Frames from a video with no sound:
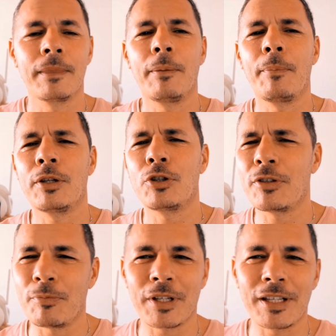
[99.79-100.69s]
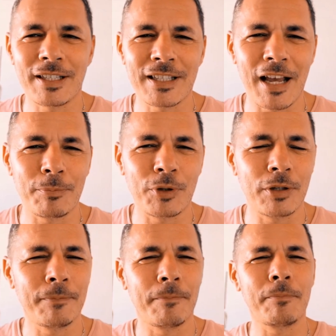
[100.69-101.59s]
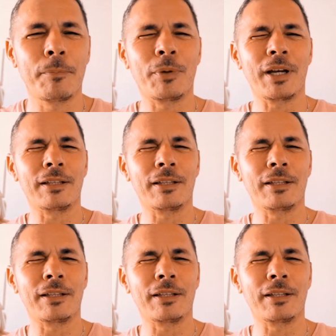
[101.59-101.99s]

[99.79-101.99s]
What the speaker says: It mentions being in a camper, but I